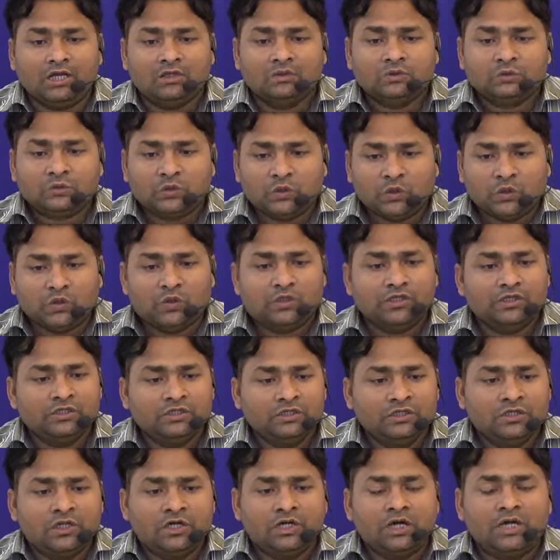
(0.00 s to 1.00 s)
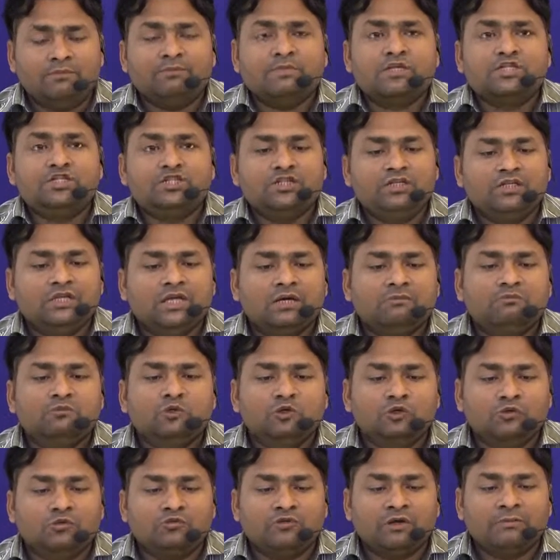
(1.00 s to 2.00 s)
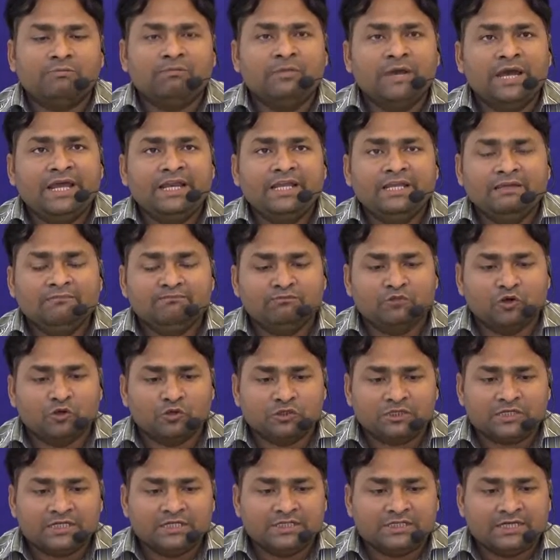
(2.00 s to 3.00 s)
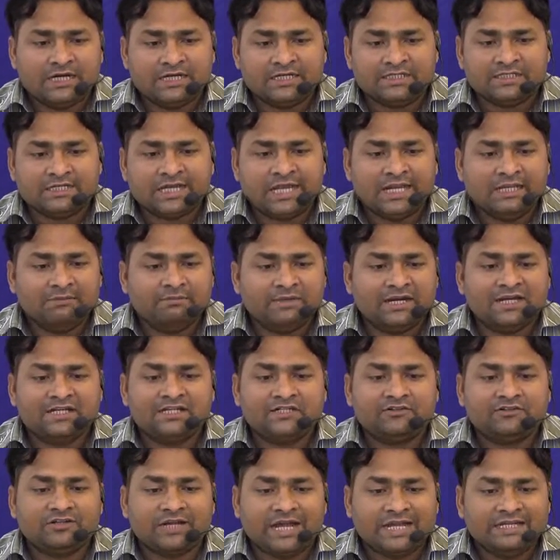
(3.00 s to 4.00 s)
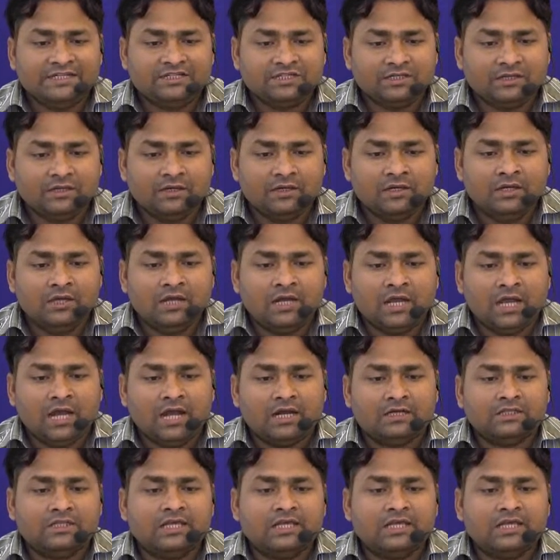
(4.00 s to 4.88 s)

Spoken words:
Ford, Virginia Woolf, a very important and celebrated writer, and